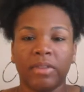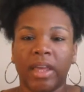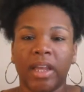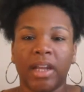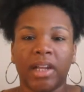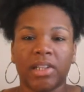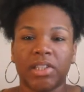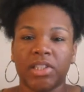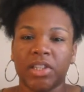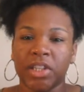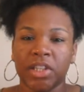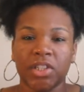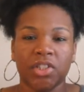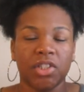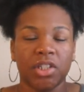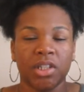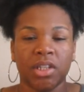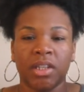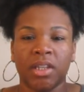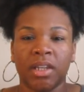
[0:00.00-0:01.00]
that
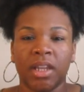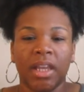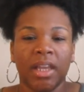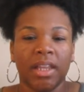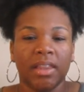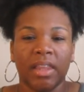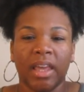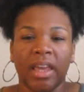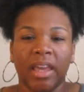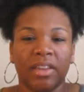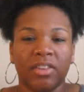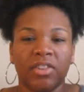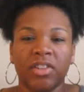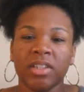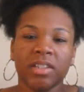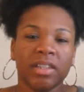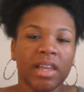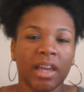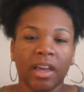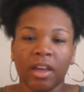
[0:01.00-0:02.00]
attention, that
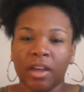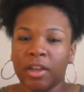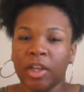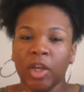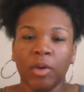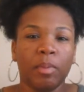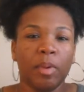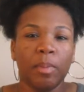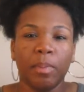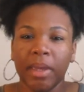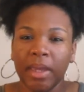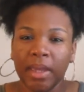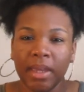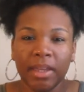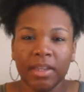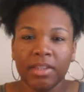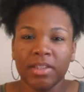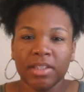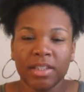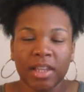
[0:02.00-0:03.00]
just like a human
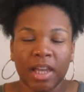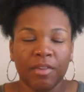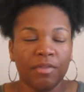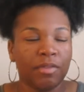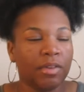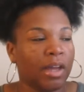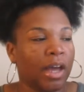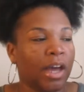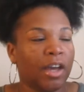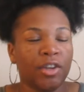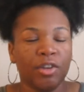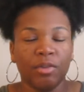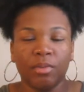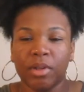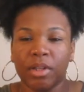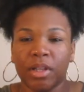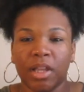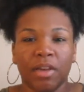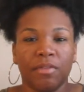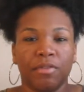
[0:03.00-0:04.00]
being, just like how you
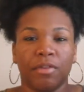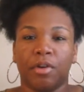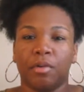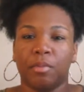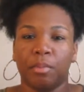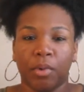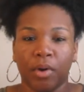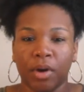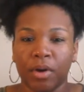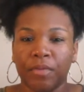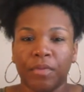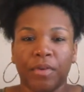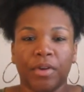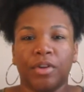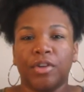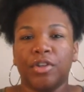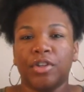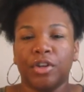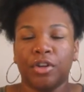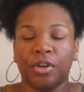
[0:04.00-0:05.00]
would love your boyfriend
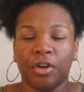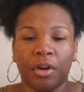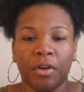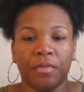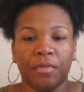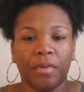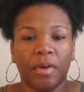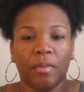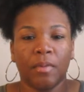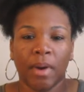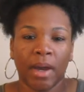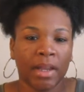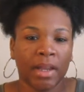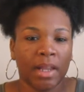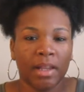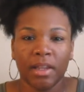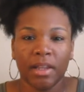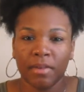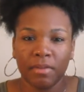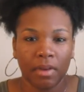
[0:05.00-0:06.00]
or your girlfriend, why
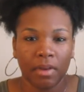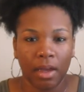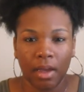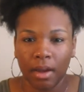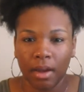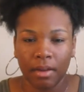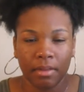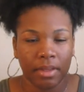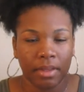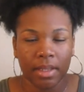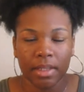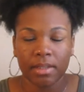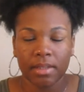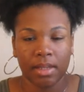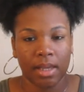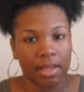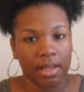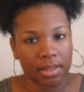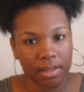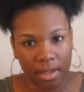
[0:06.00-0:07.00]
not love your hair the
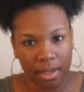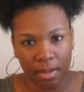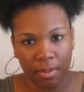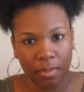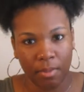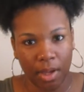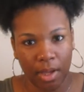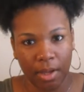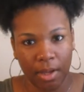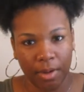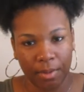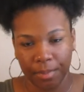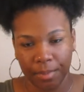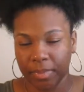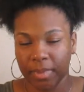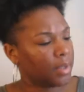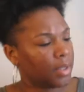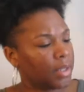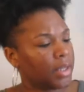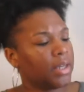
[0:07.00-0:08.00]
exact same way?
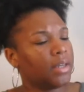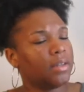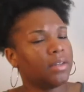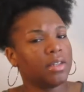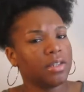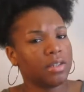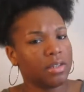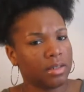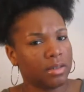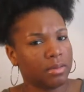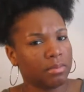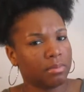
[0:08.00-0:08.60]
Again, this